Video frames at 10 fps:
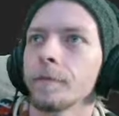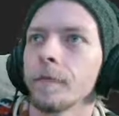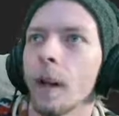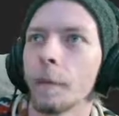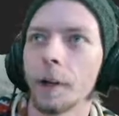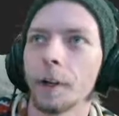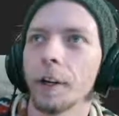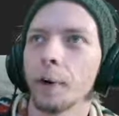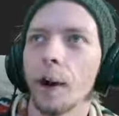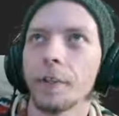I'm not good at
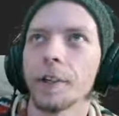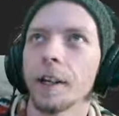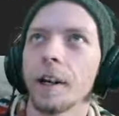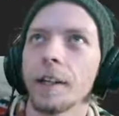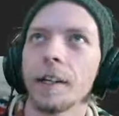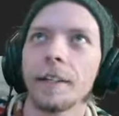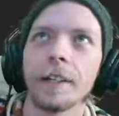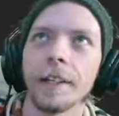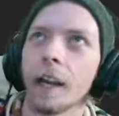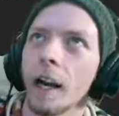graphic design either.
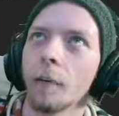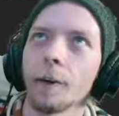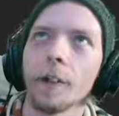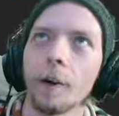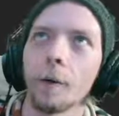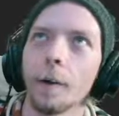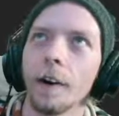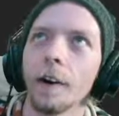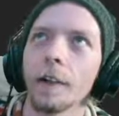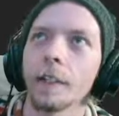Yeah, I wish I
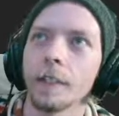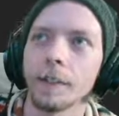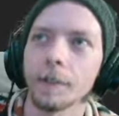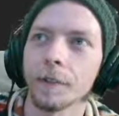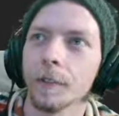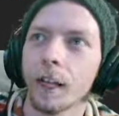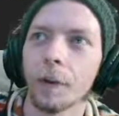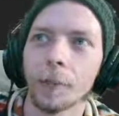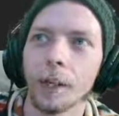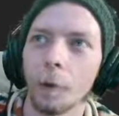was. I
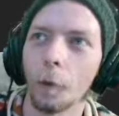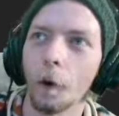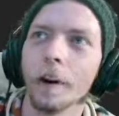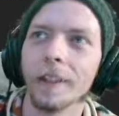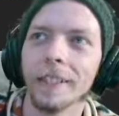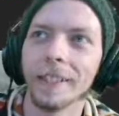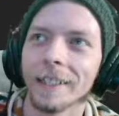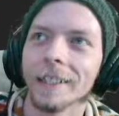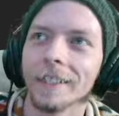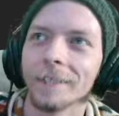wish I was.
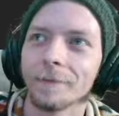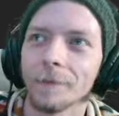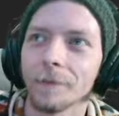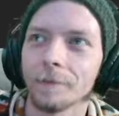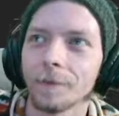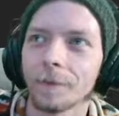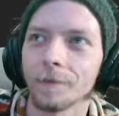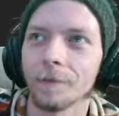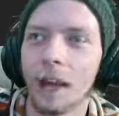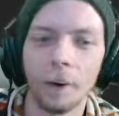
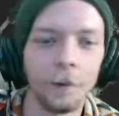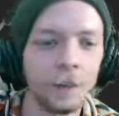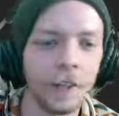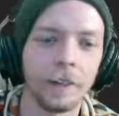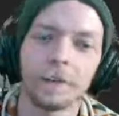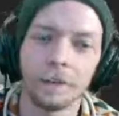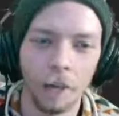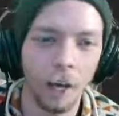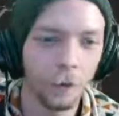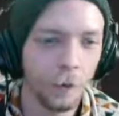I don't
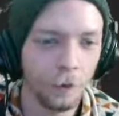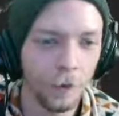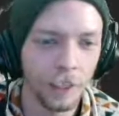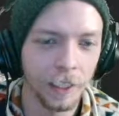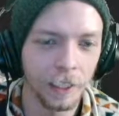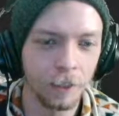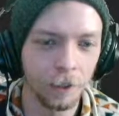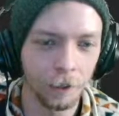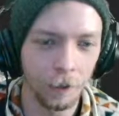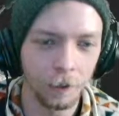know if I could get
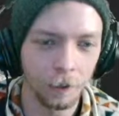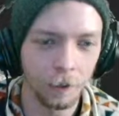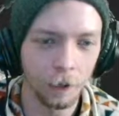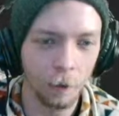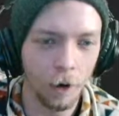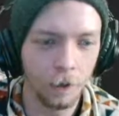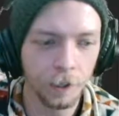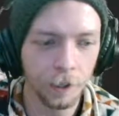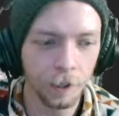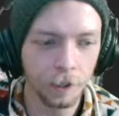good at graphic
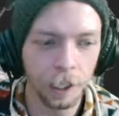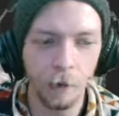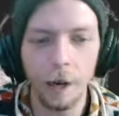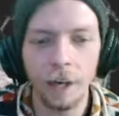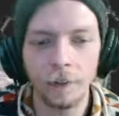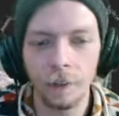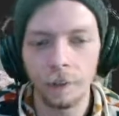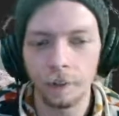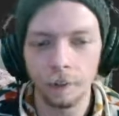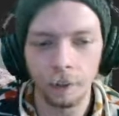design. Like, I'm not
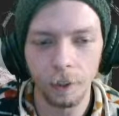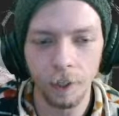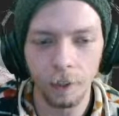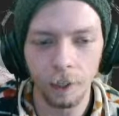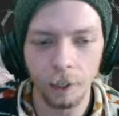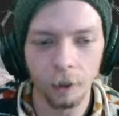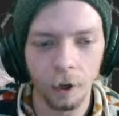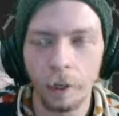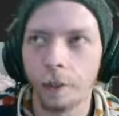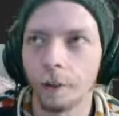even good at like
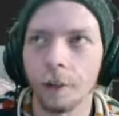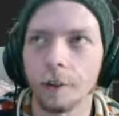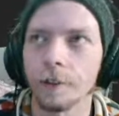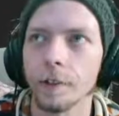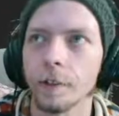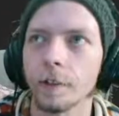drawing things.